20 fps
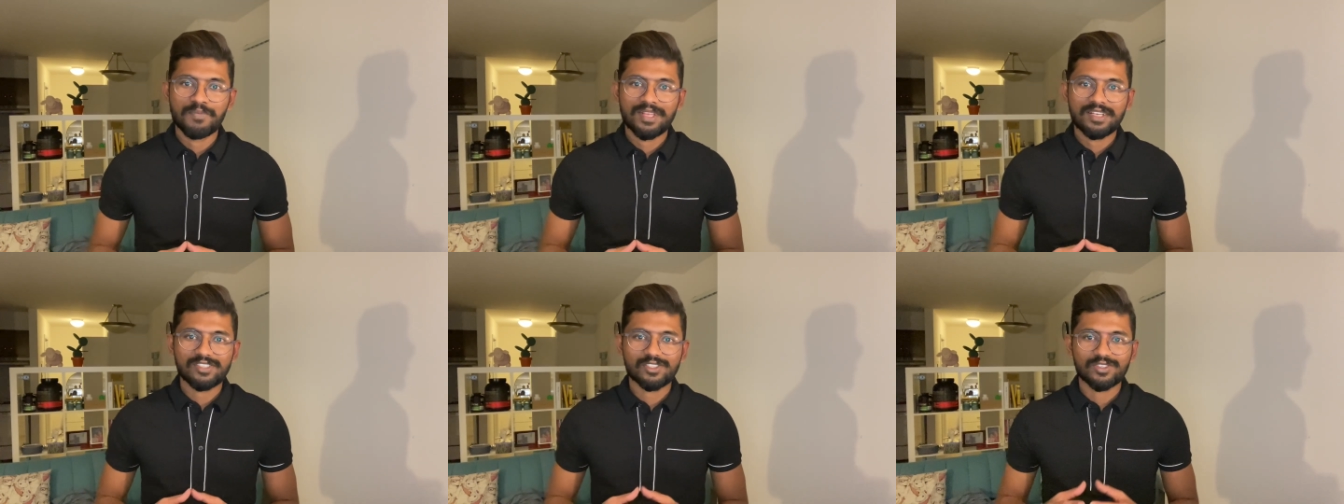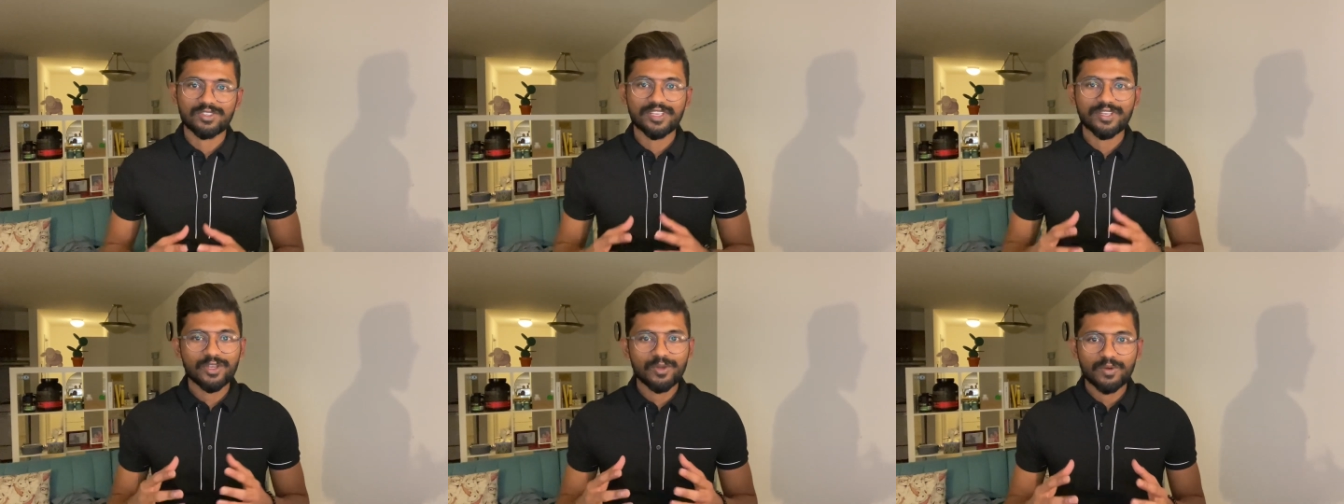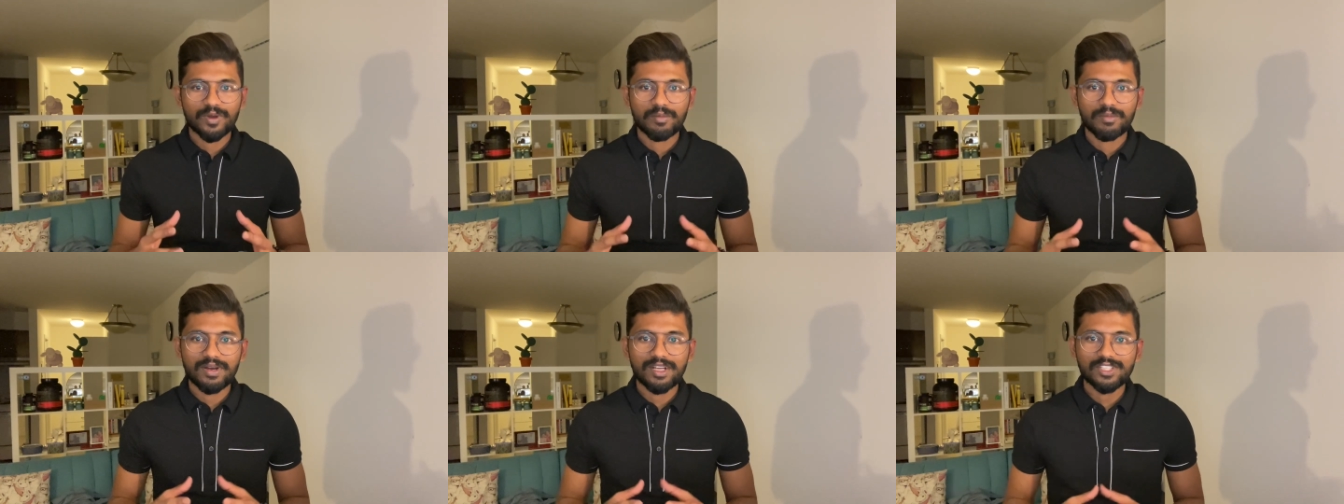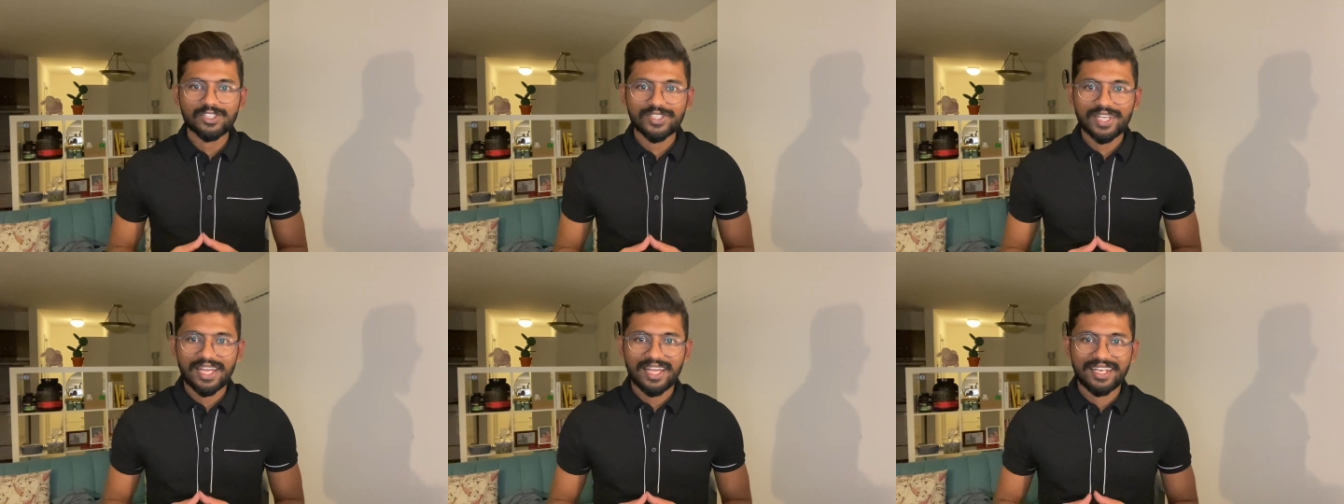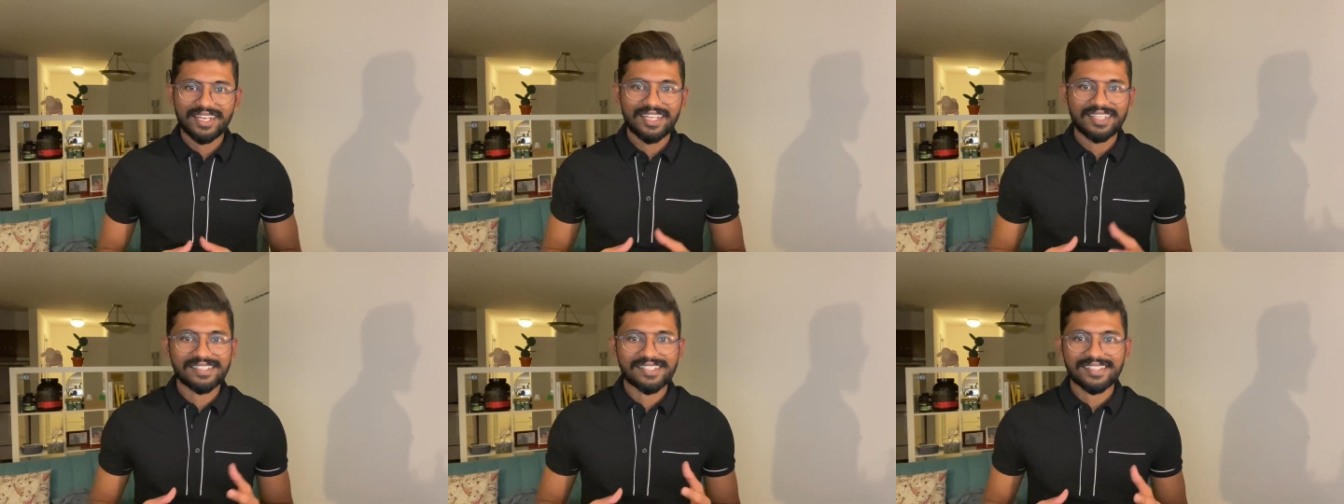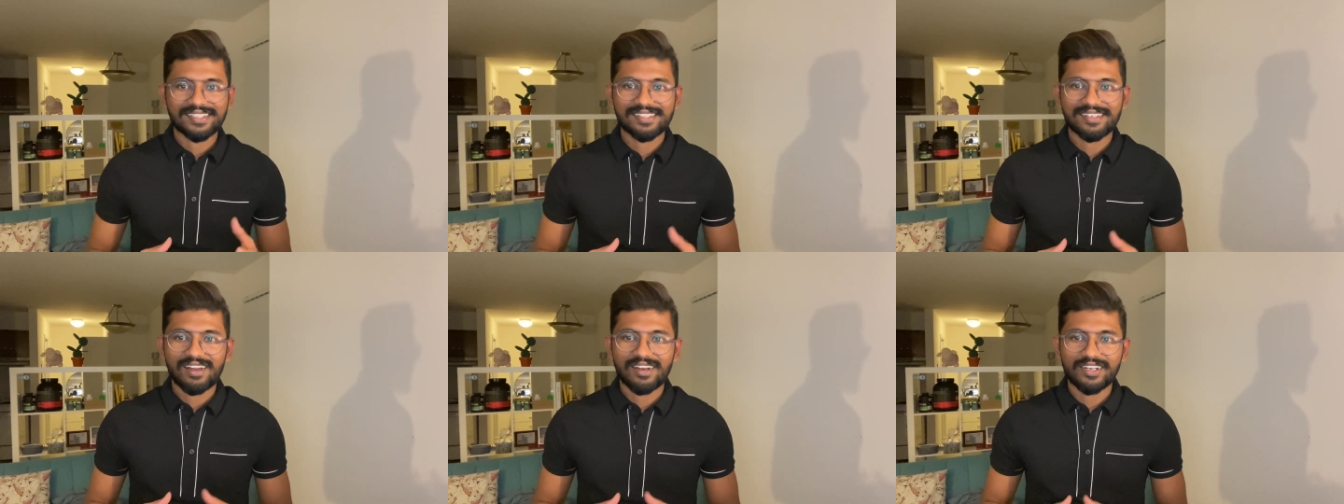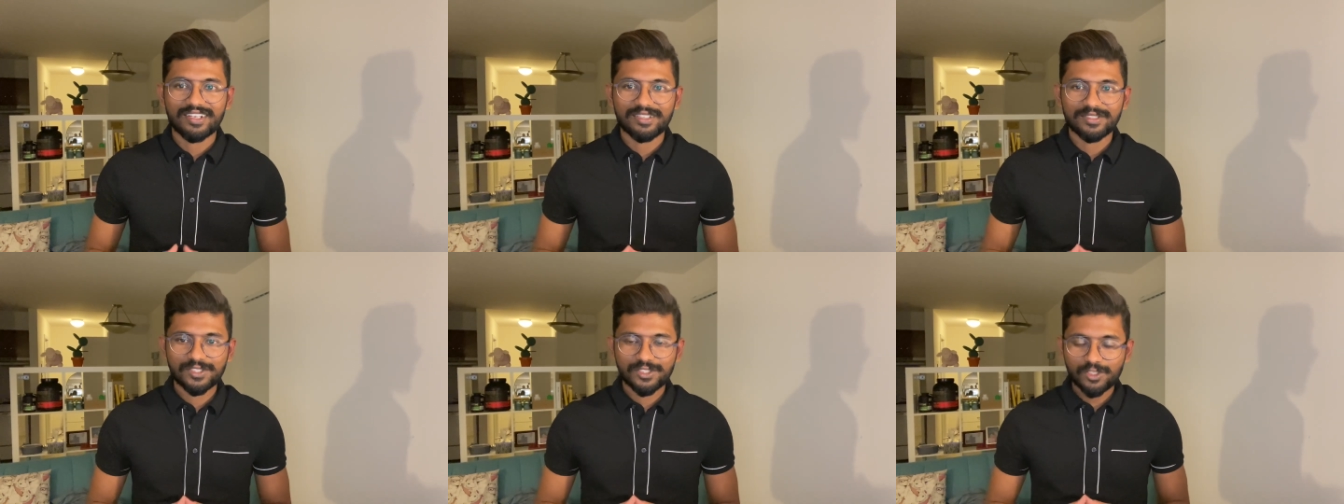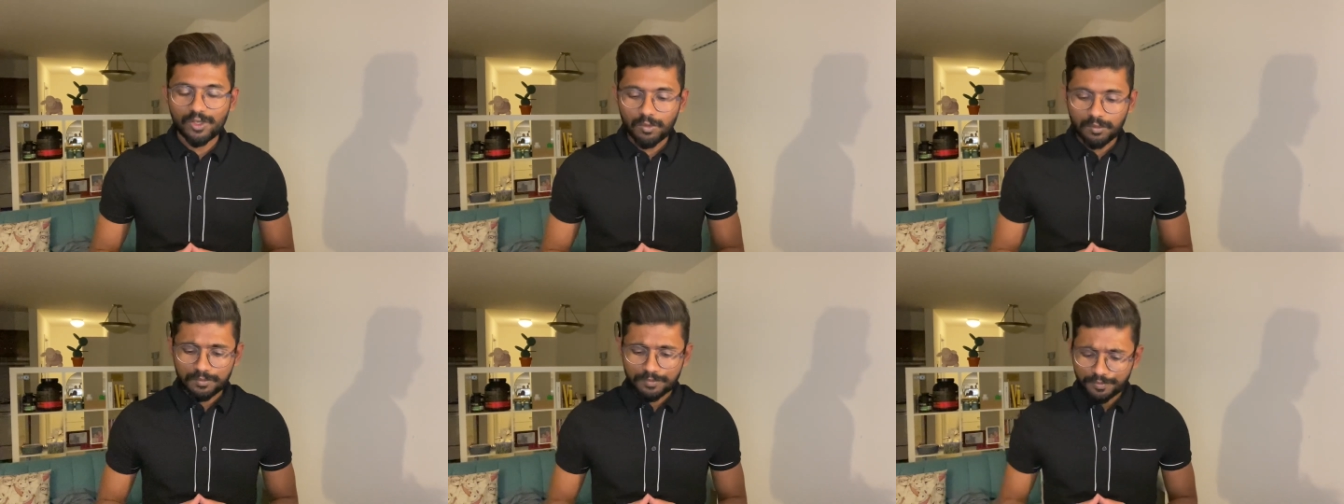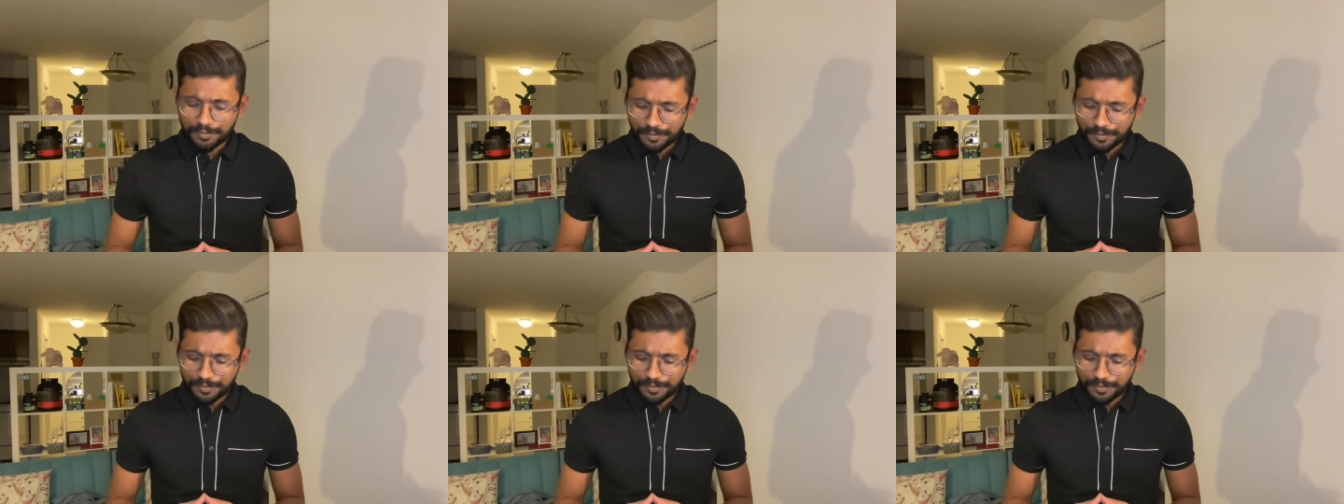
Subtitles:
So thank you very much and let's get started. So